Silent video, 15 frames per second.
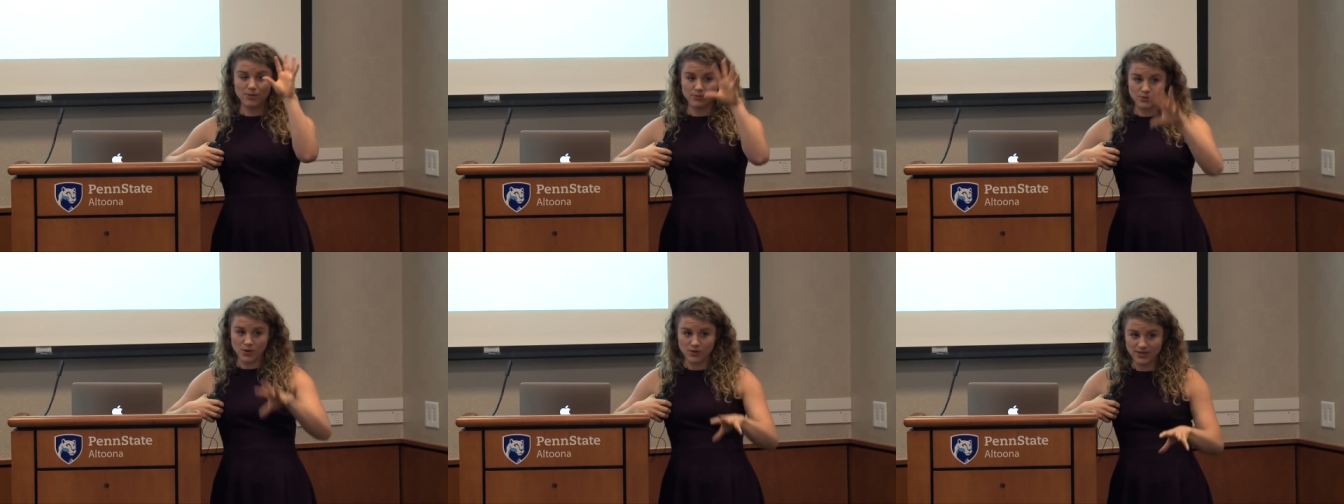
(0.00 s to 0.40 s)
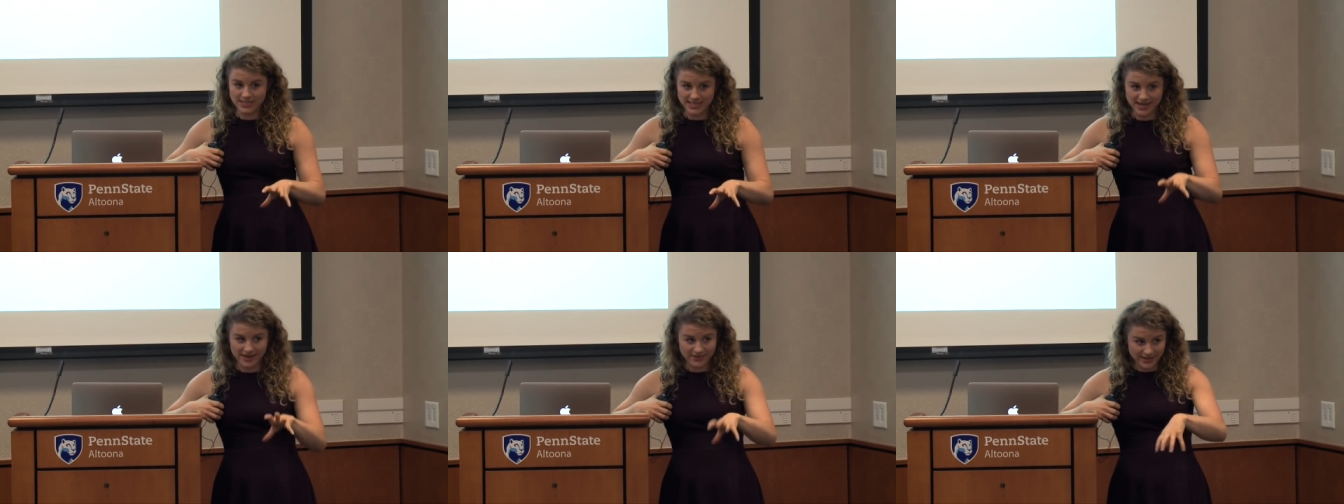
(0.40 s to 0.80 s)
broken
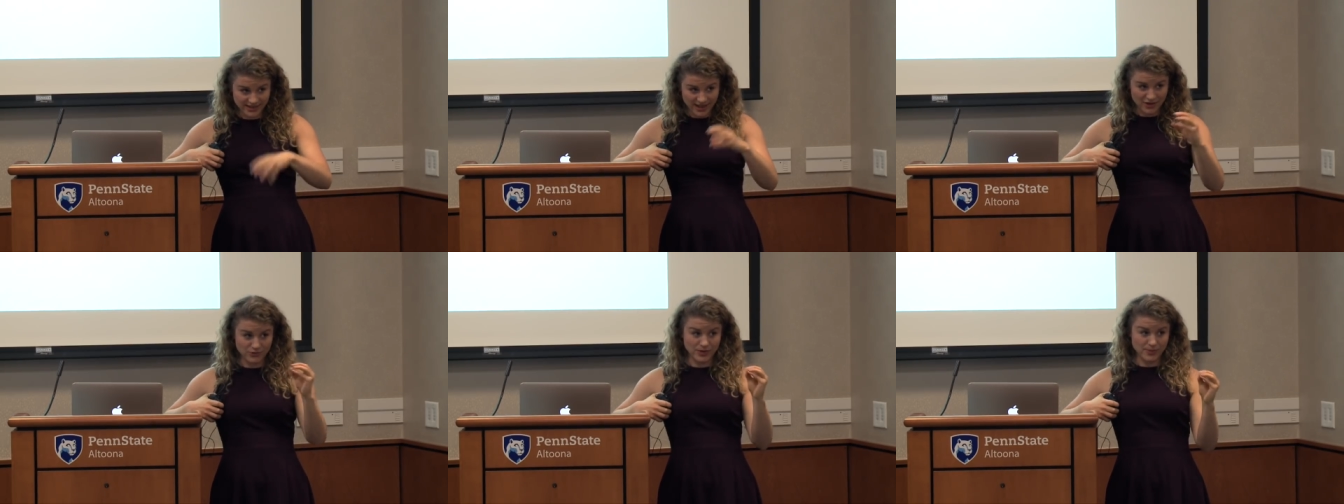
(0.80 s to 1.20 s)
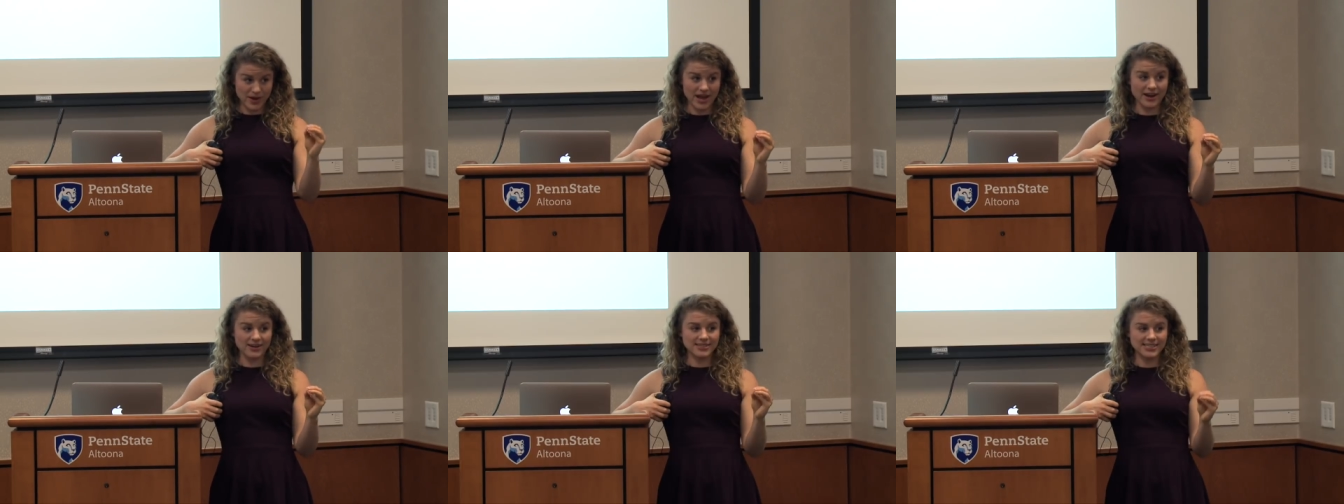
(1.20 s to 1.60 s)
down and then
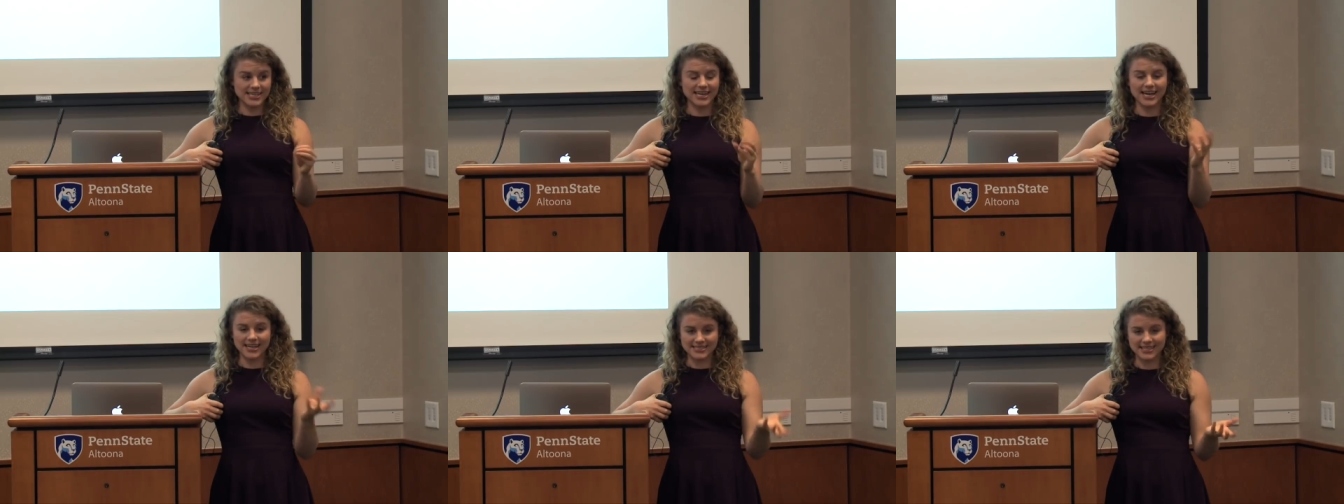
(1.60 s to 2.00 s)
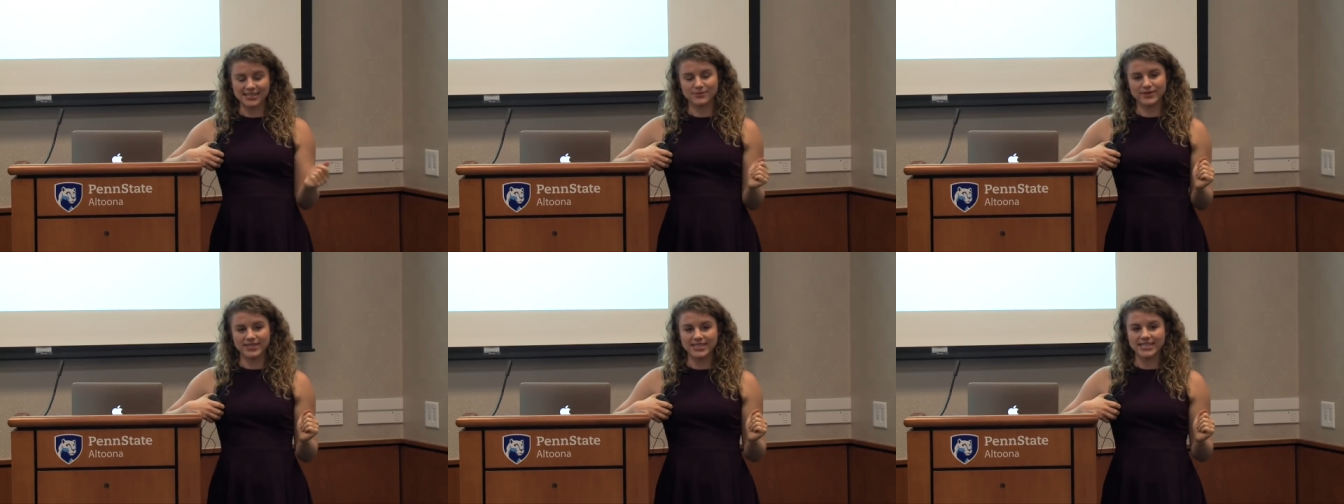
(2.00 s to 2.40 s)
repaired, it has that
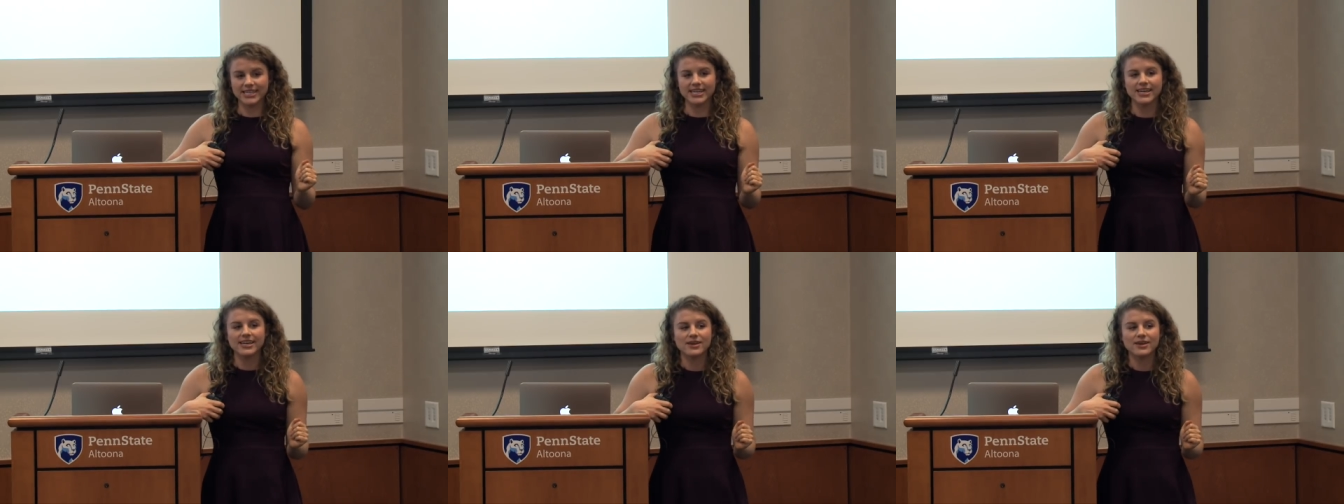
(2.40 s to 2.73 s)
ability,